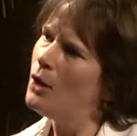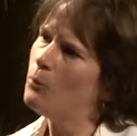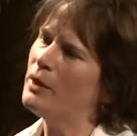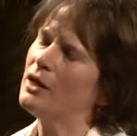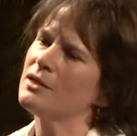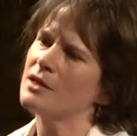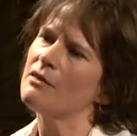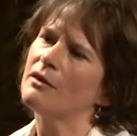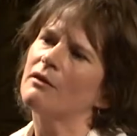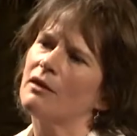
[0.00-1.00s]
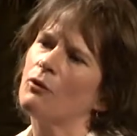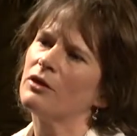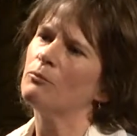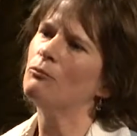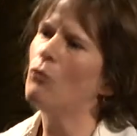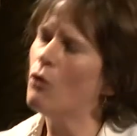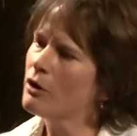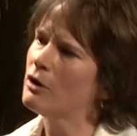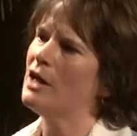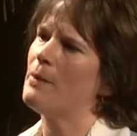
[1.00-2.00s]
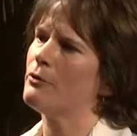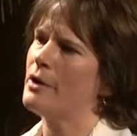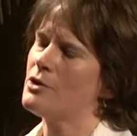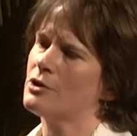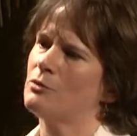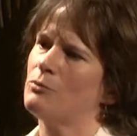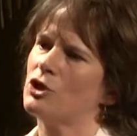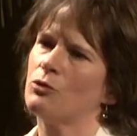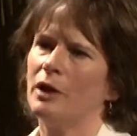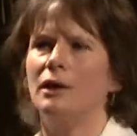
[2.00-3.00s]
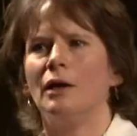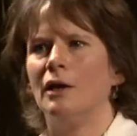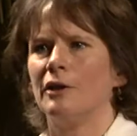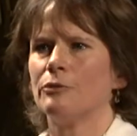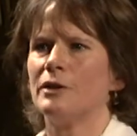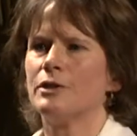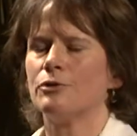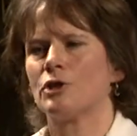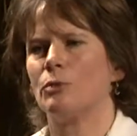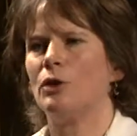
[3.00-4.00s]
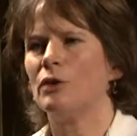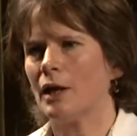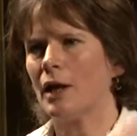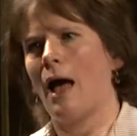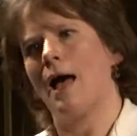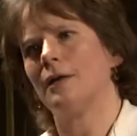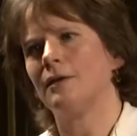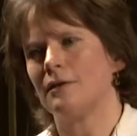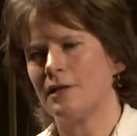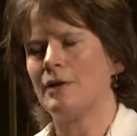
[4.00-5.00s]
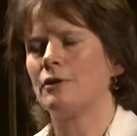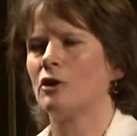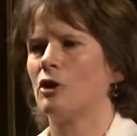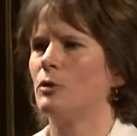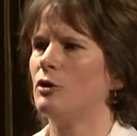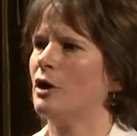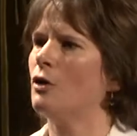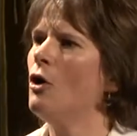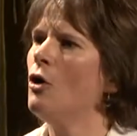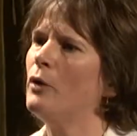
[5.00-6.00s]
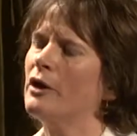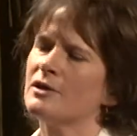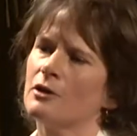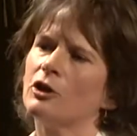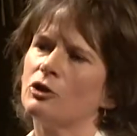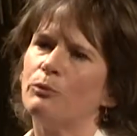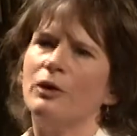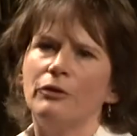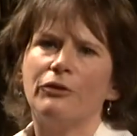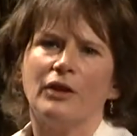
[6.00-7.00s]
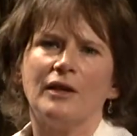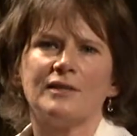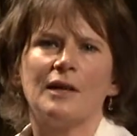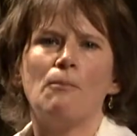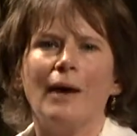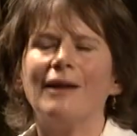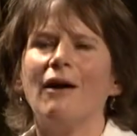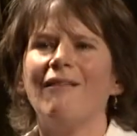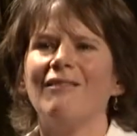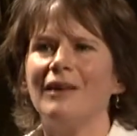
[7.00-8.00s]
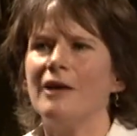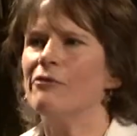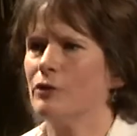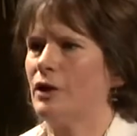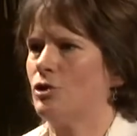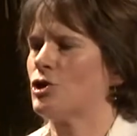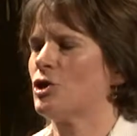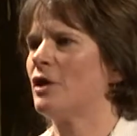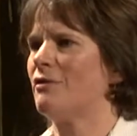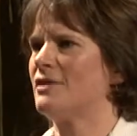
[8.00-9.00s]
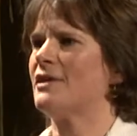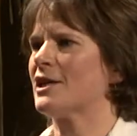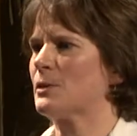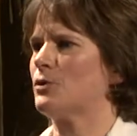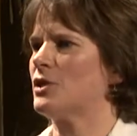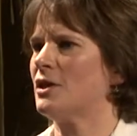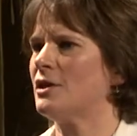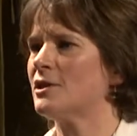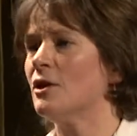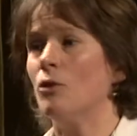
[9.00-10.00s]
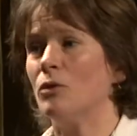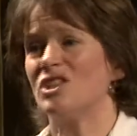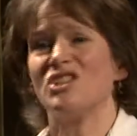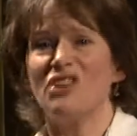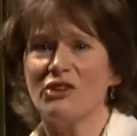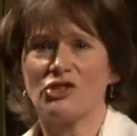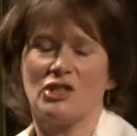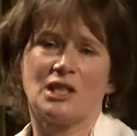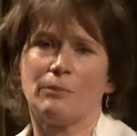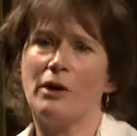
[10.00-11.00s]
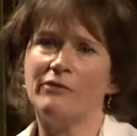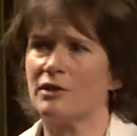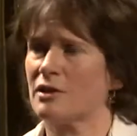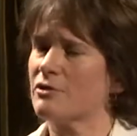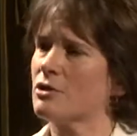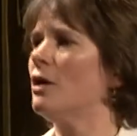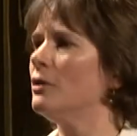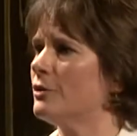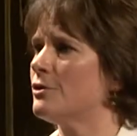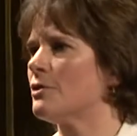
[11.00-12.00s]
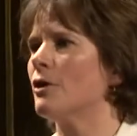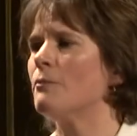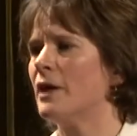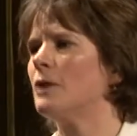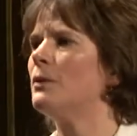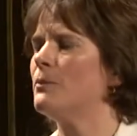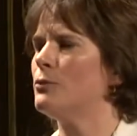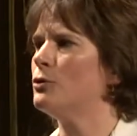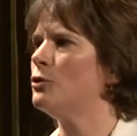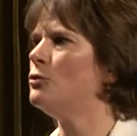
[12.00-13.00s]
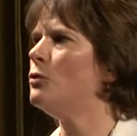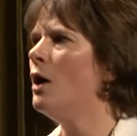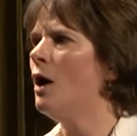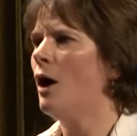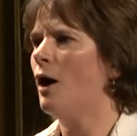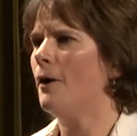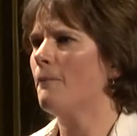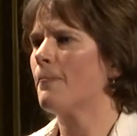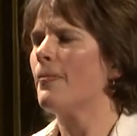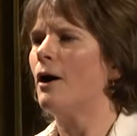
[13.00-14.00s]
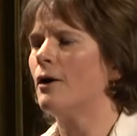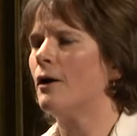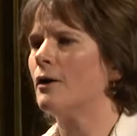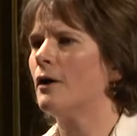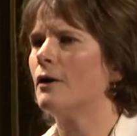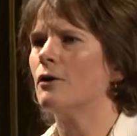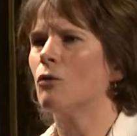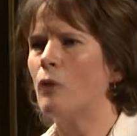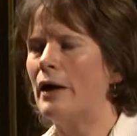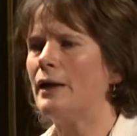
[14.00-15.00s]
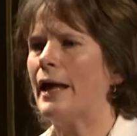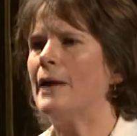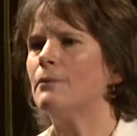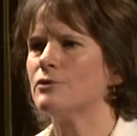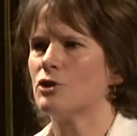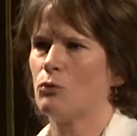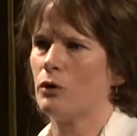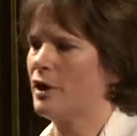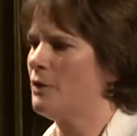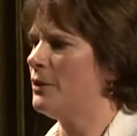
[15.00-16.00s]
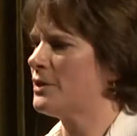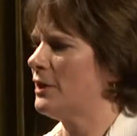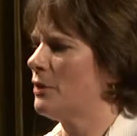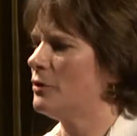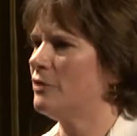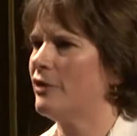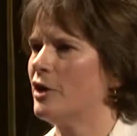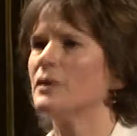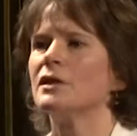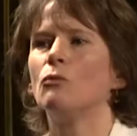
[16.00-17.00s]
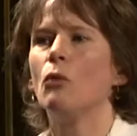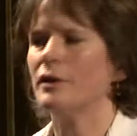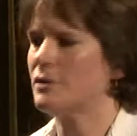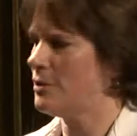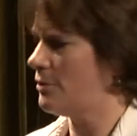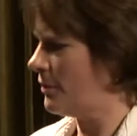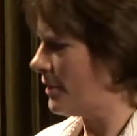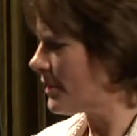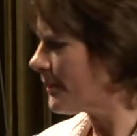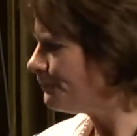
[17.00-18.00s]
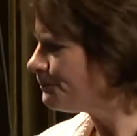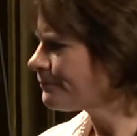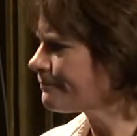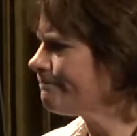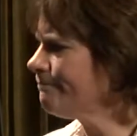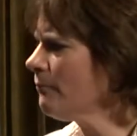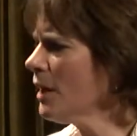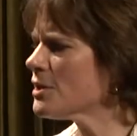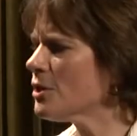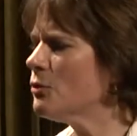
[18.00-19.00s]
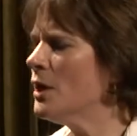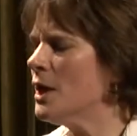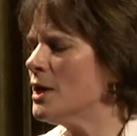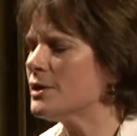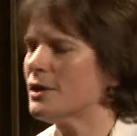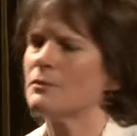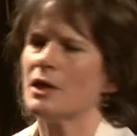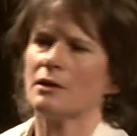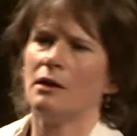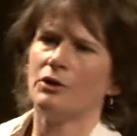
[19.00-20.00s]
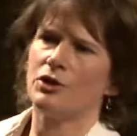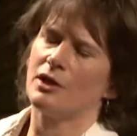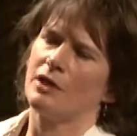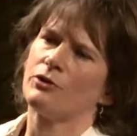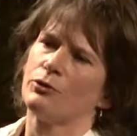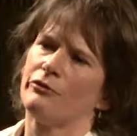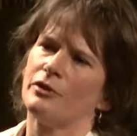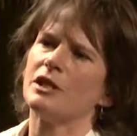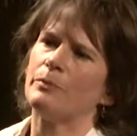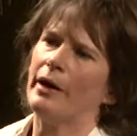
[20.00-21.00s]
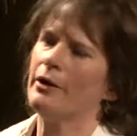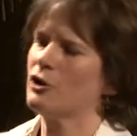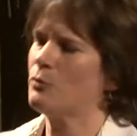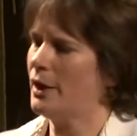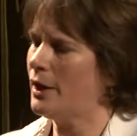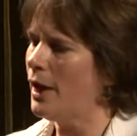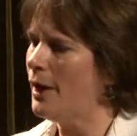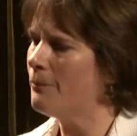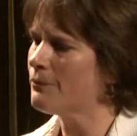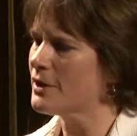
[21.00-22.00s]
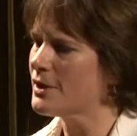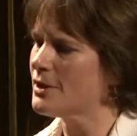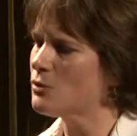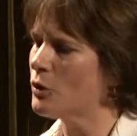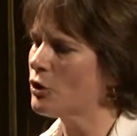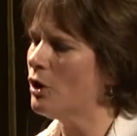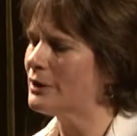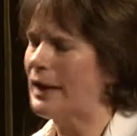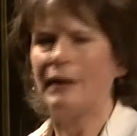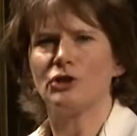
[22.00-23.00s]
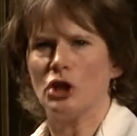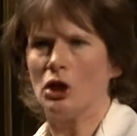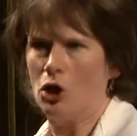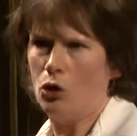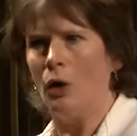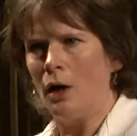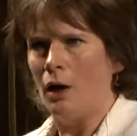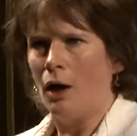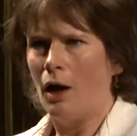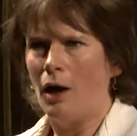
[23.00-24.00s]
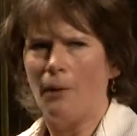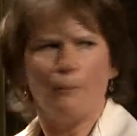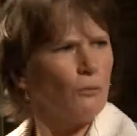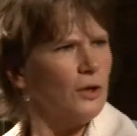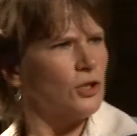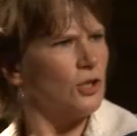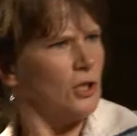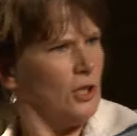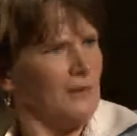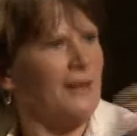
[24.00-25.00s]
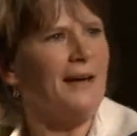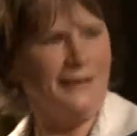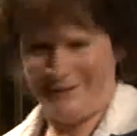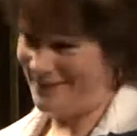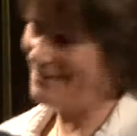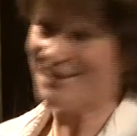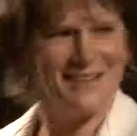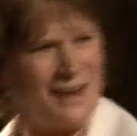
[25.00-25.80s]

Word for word: Because I think that with more collaboration between the research community and the technical community, we could start to build things that might leverage this expertise, which is not just the provenance of scholars. There are many people who um, are, are, are well able to work in a multilingual environment and want to do this. So some technologies that have sort of inspired me, um, this is one called Kanjingo, um, which, yeah, I was, gonna,